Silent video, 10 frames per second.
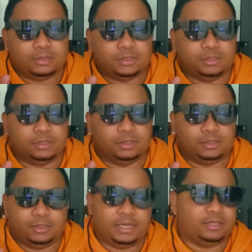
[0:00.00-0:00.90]
to
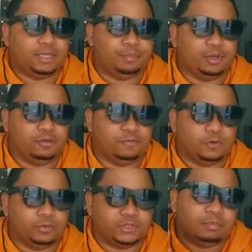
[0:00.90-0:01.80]
get that many views.